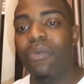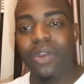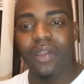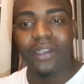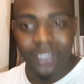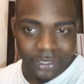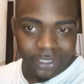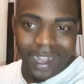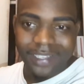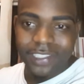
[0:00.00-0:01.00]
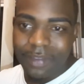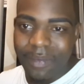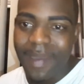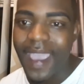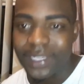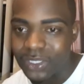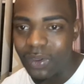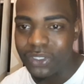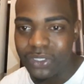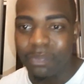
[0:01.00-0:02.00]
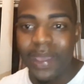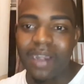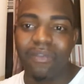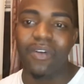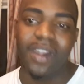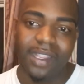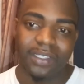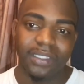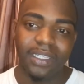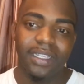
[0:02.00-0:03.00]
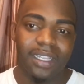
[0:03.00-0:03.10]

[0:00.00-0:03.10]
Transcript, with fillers: we know that Jesus Christ is coming back, so it's better for us.